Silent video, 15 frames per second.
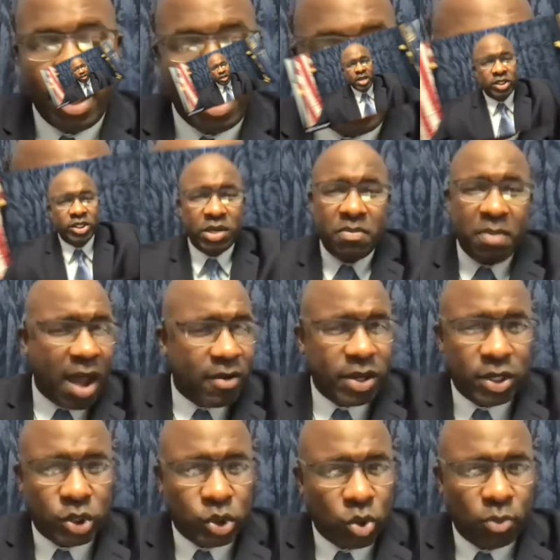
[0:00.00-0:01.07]
She married
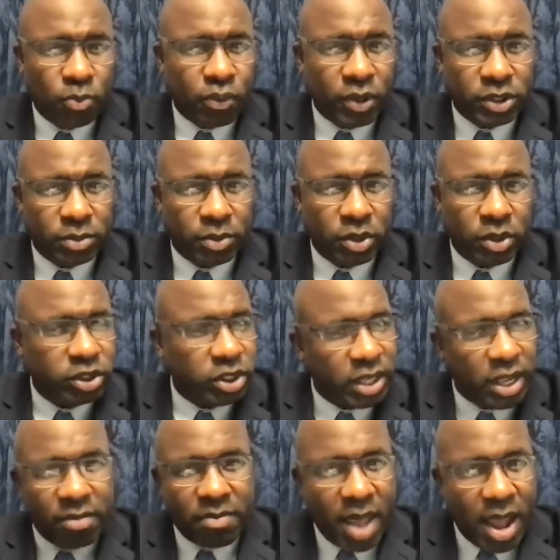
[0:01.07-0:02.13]
a school principal. She
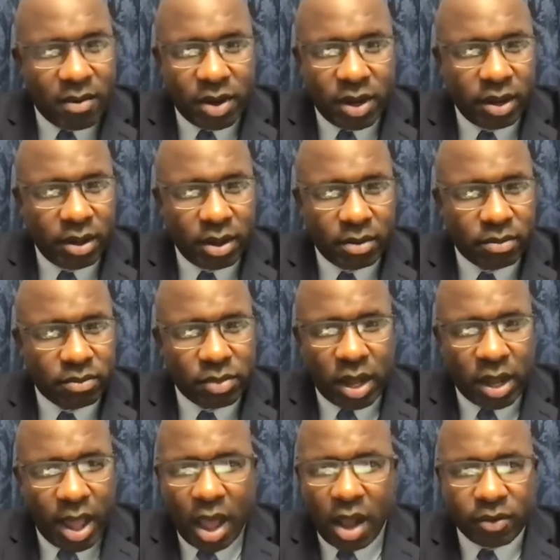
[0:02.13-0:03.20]
didn't marry a
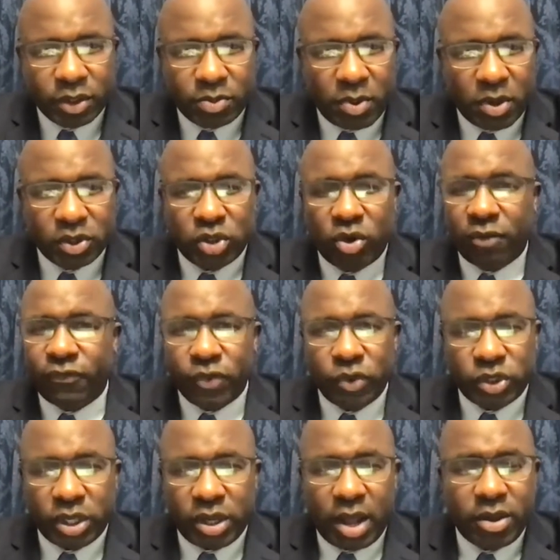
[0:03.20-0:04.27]
congressperson or a
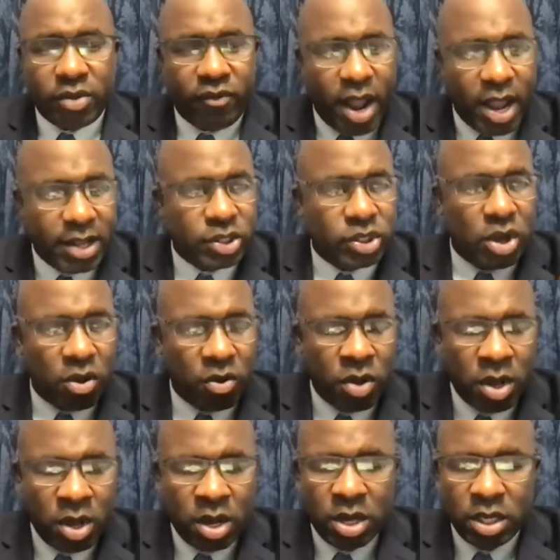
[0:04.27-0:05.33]
future right? So
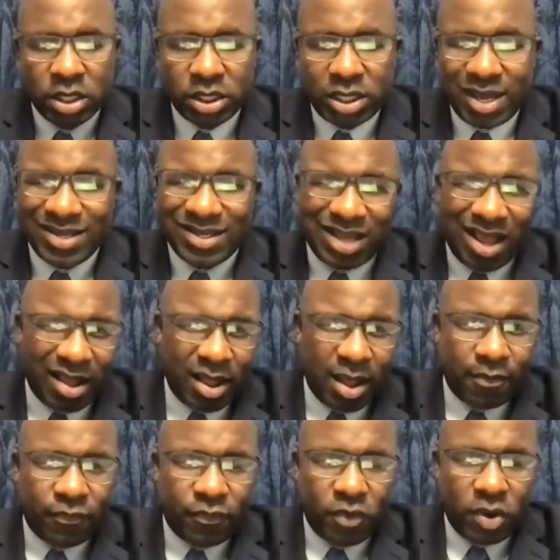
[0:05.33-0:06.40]
she ain't signed
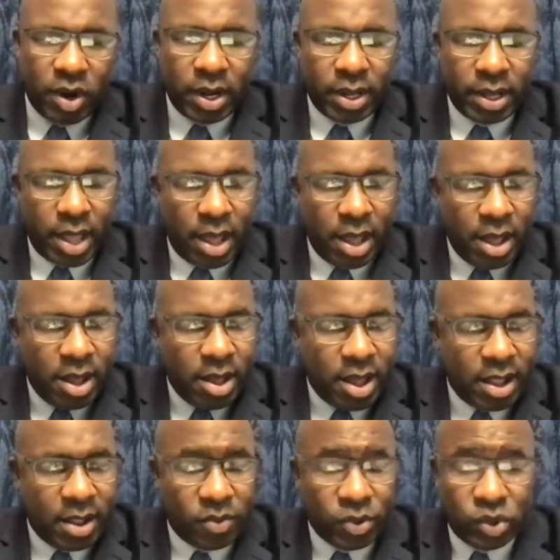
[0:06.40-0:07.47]
up for it.
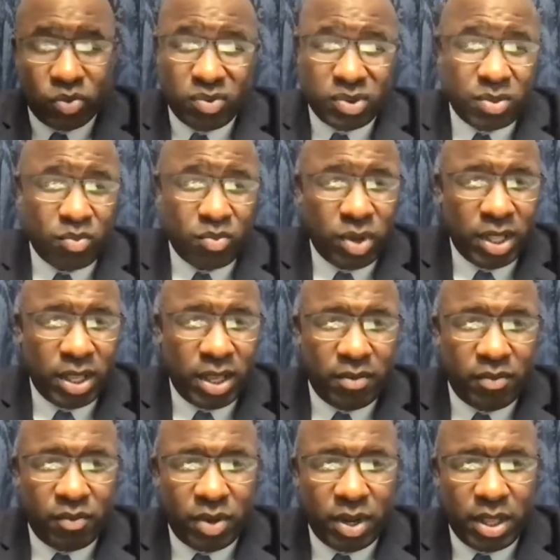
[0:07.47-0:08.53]
And it was some really,
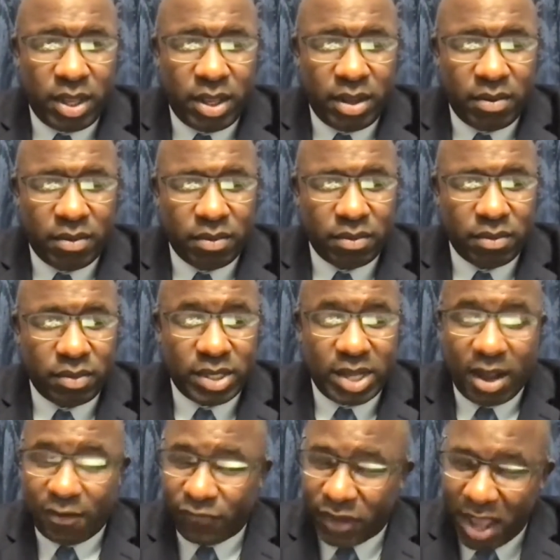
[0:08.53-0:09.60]
really
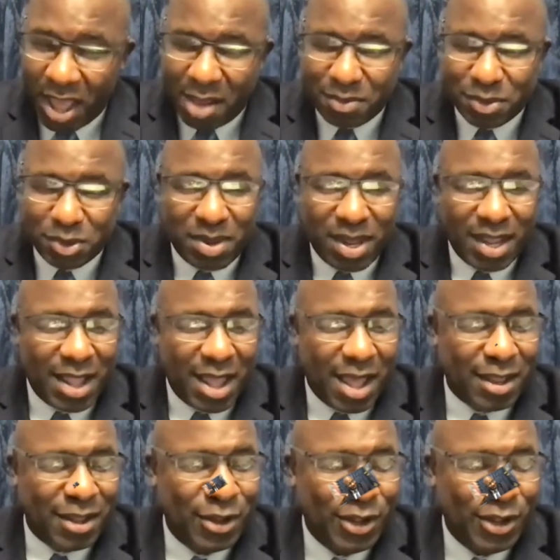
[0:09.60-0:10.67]
tough times,
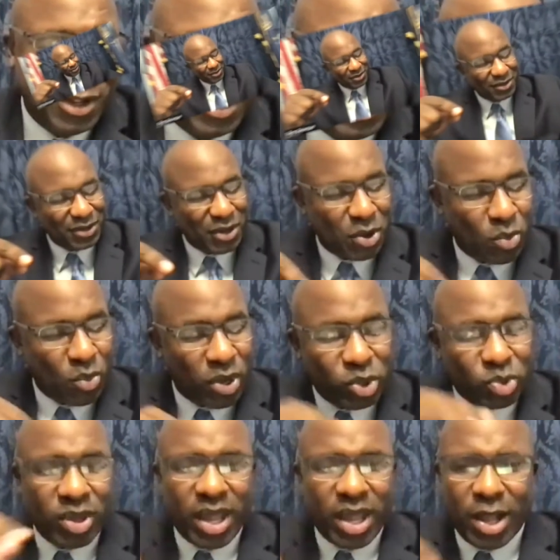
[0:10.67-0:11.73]
man.
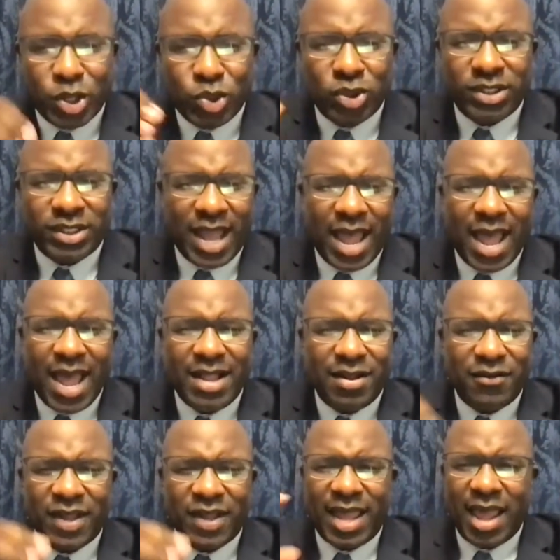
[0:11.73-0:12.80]
Once we got towards the end
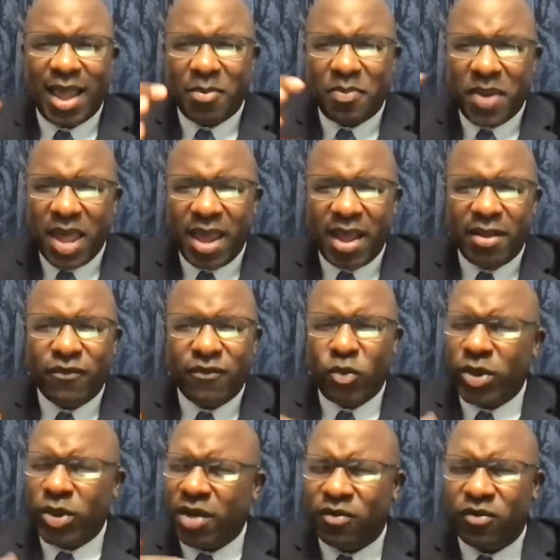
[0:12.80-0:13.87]
of the campaign, for
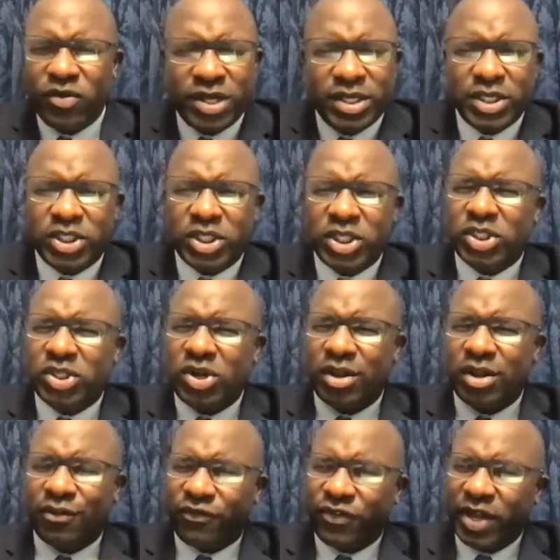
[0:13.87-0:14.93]
whatever reason, she
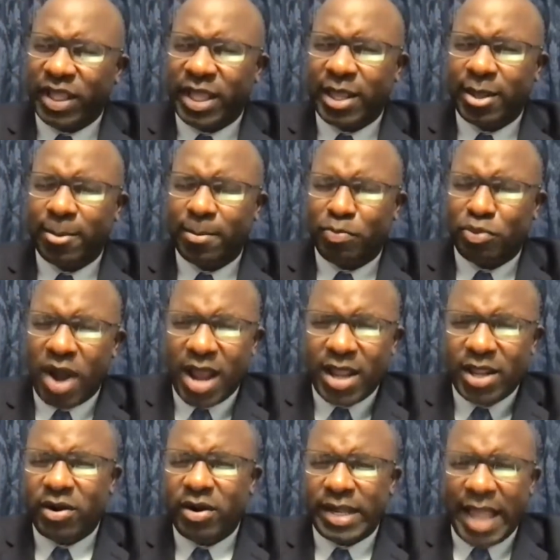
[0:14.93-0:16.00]
started feeling
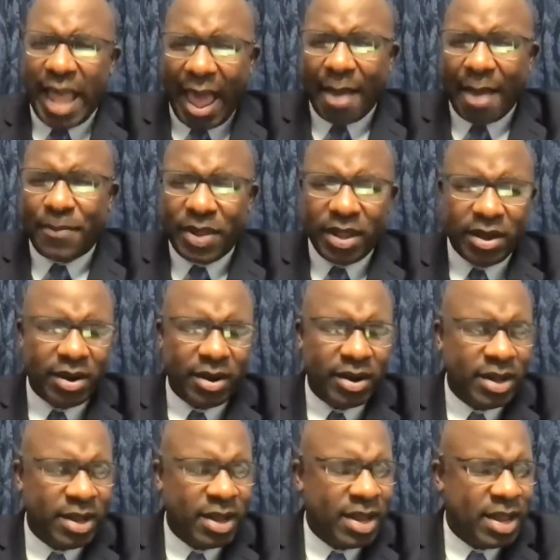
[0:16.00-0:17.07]
brighter and happier.
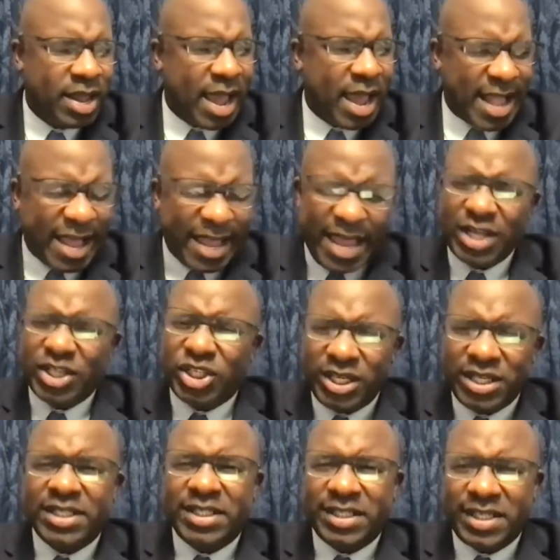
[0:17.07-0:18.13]
And I guess
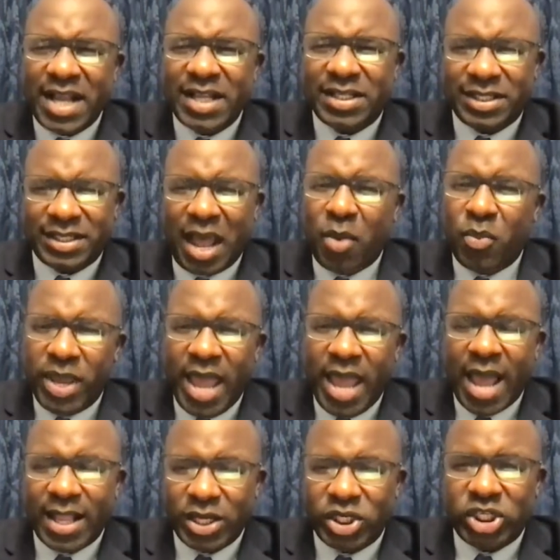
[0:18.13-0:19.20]
she sensed that we
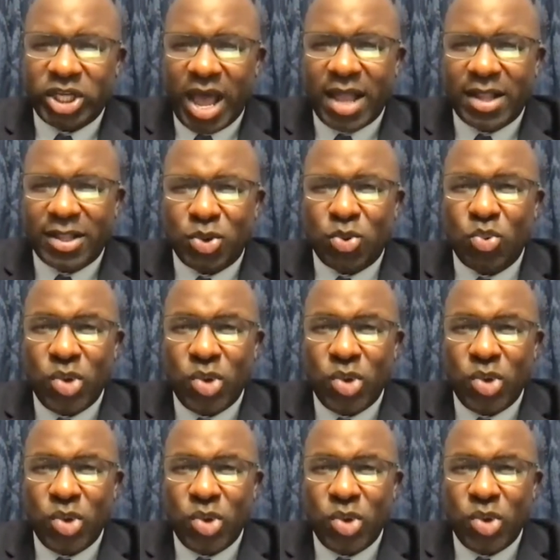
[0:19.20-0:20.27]
had a shot to
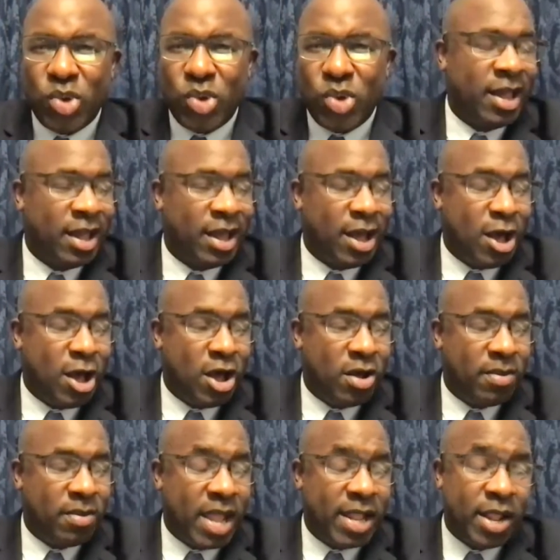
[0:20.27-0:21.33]
win. And
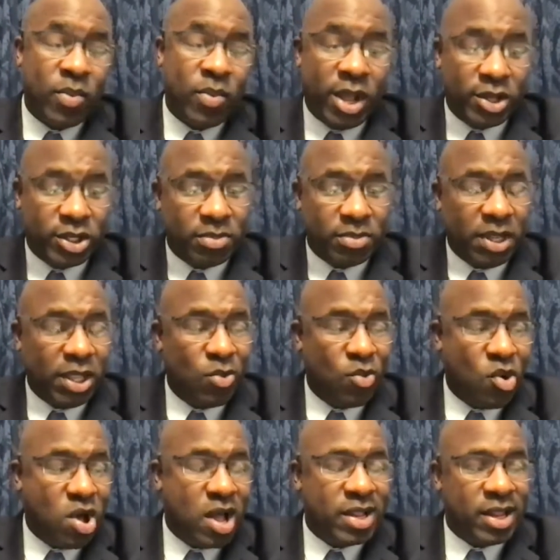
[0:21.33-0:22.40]
then we
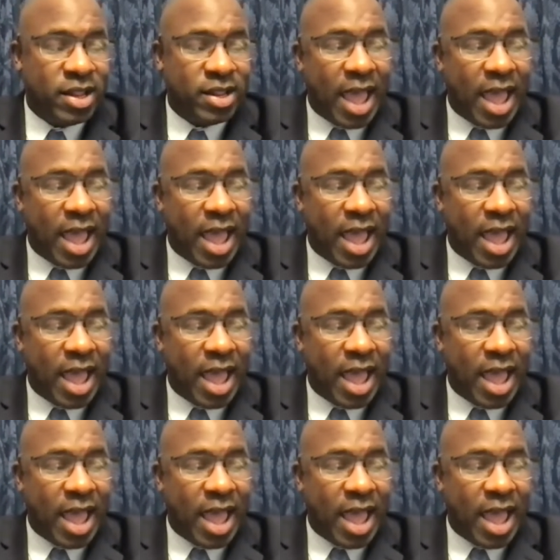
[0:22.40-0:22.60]
ultimately won.